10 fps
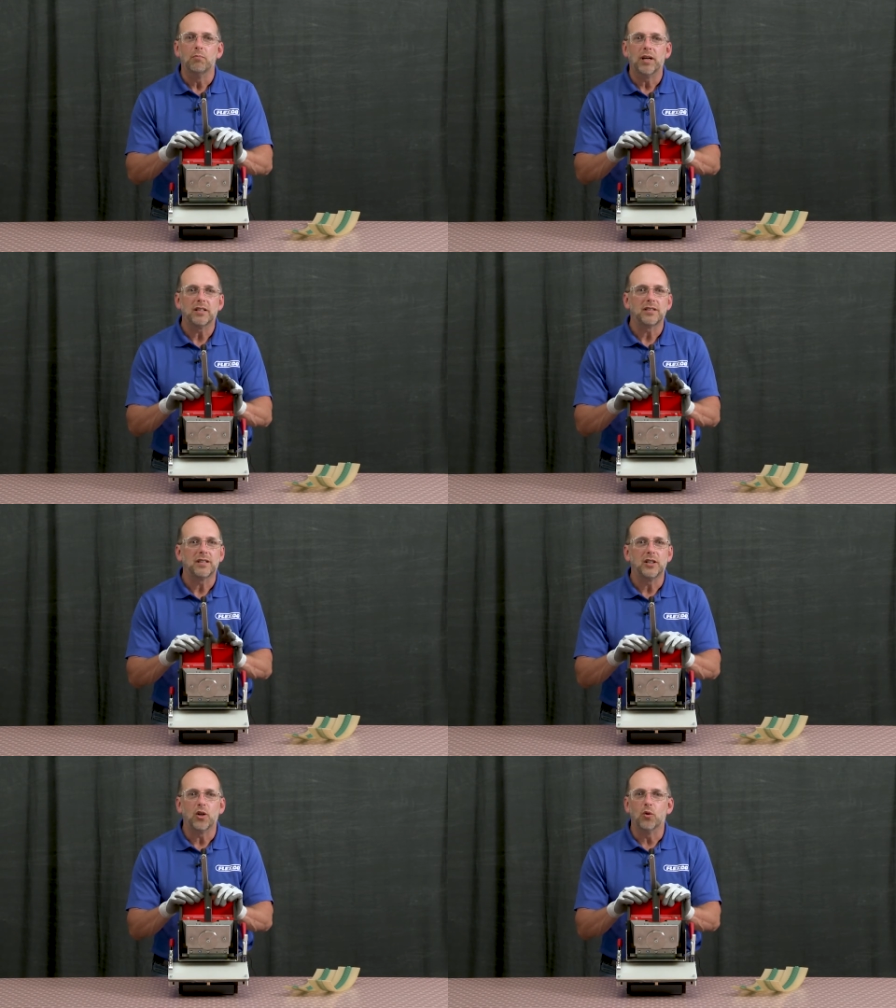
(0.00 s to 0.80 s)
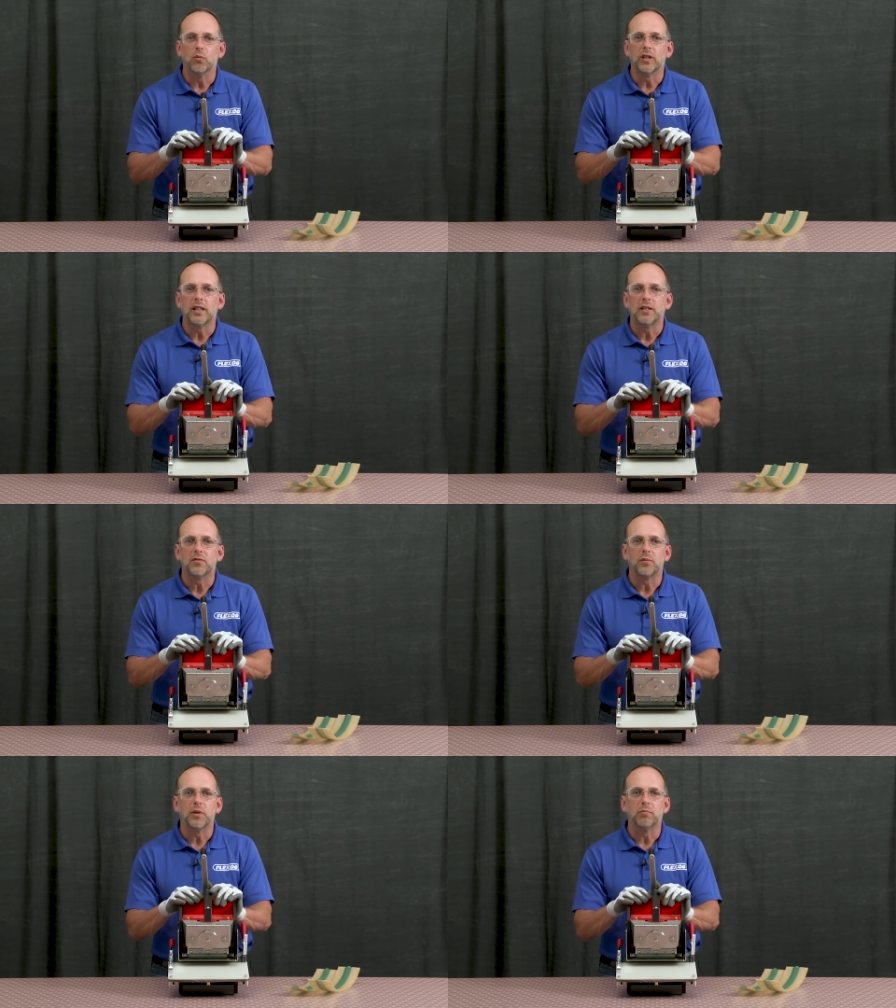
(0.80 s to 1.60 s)
belts that don't release
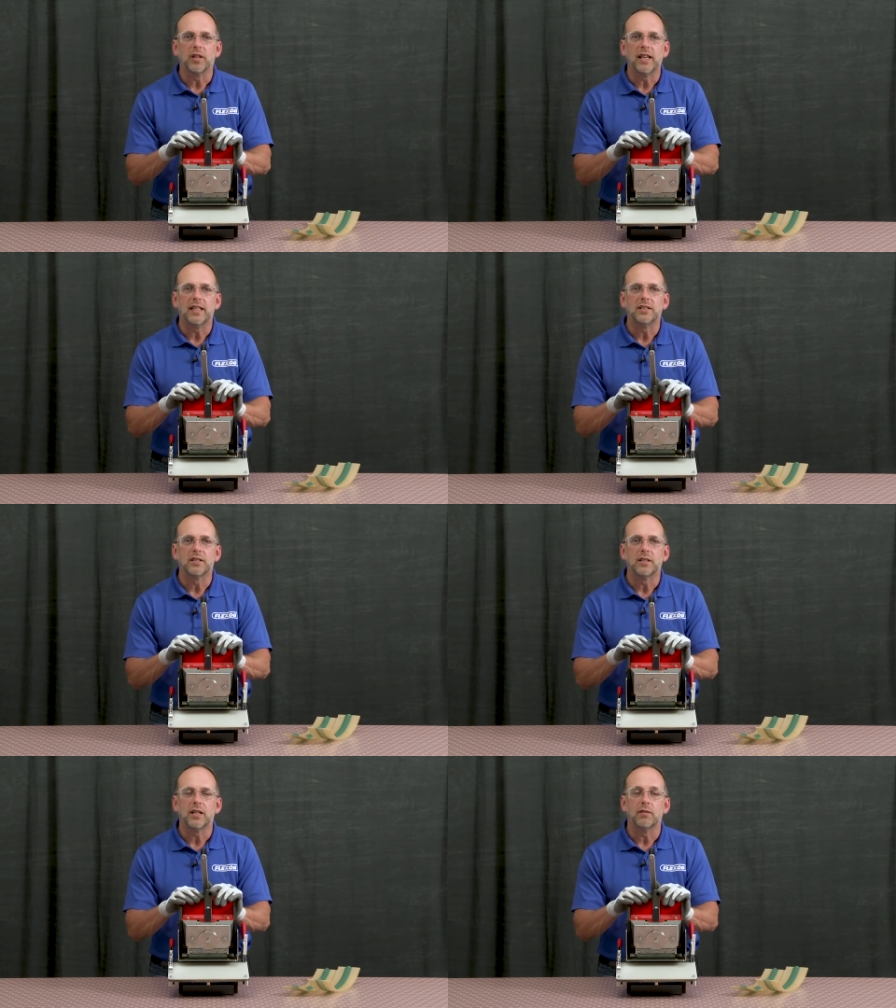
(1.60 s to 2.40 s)
from the blades,